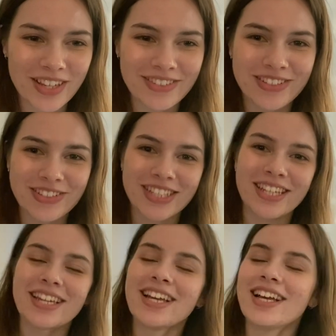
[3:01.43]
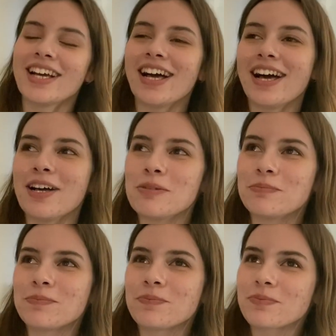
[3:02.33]
you're interested. But
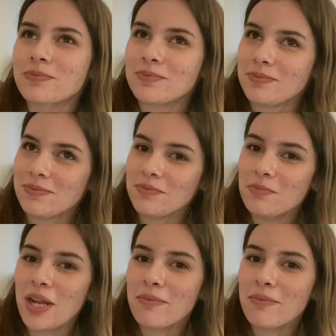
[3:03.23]
I